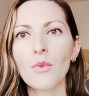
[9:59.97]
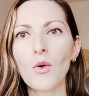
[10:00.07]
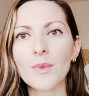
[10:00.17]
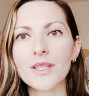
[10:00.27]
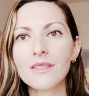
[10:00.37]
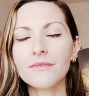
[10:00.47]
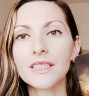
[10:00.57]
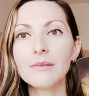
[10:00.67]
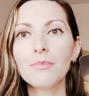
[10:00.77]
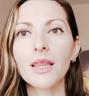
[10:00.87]
moments of
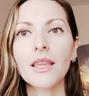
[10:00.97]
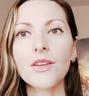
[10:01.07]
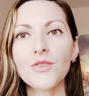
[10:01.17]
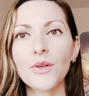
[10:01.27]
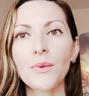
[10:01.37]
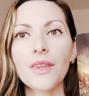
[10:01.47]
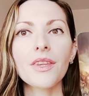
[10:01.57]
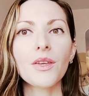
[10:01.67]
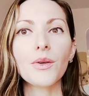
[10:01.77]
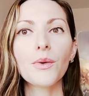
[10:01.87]
deep pleasure
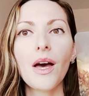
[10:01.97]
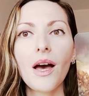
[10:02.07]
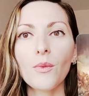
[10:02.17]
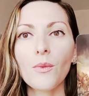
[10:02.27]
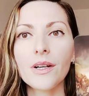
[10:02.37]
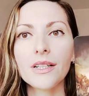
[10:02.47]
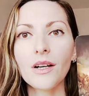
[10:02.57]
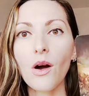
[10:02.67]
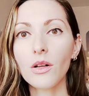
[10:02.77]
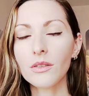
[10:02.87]
with you
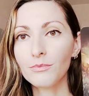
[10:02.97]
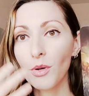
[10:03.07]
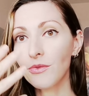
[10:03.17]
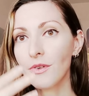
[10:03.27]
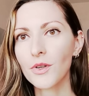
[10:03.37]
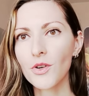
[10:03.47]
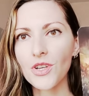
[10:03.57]
where all both of your